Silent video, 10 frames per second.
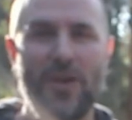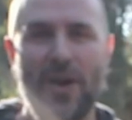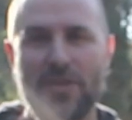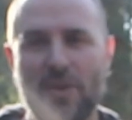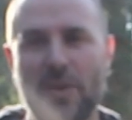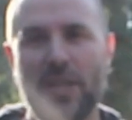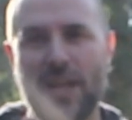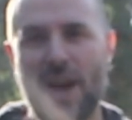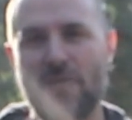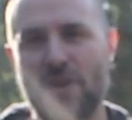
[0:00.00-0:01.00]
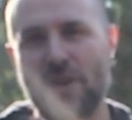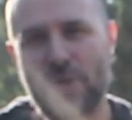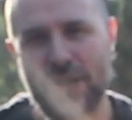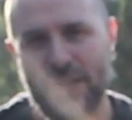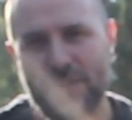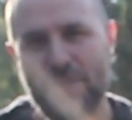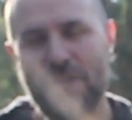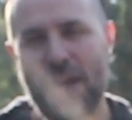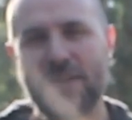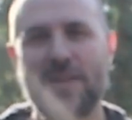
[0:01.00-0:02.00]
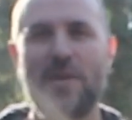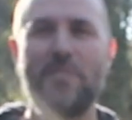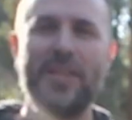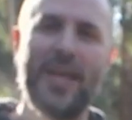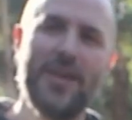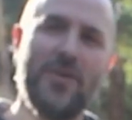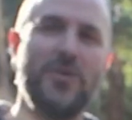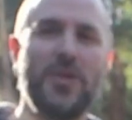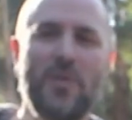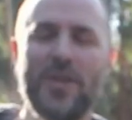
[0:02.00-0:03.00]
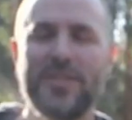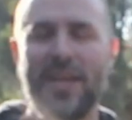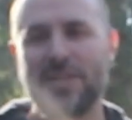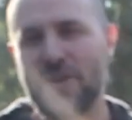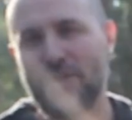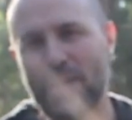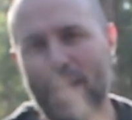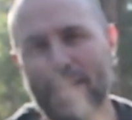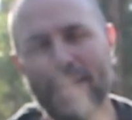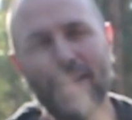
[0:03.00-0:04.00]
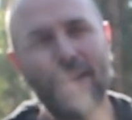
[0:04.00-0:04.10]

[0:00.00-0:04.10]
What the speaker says: are totally covered, and we disinfect them, and then only once that's all done